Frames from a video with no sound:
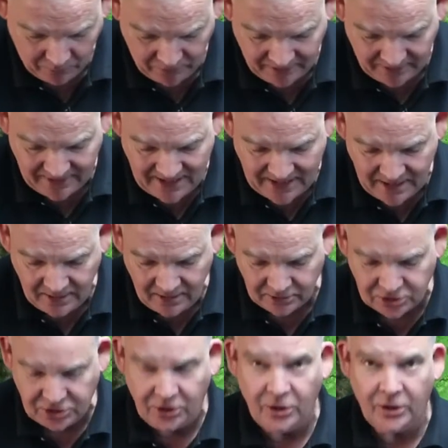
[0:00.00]
would
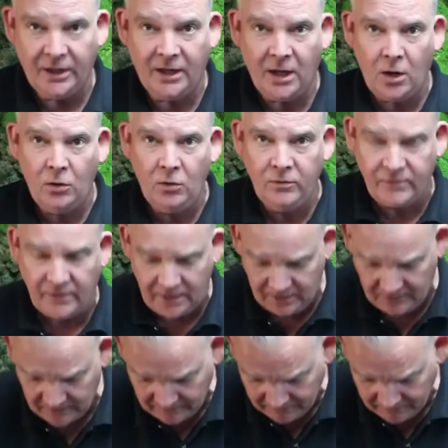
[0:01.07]
then turn it over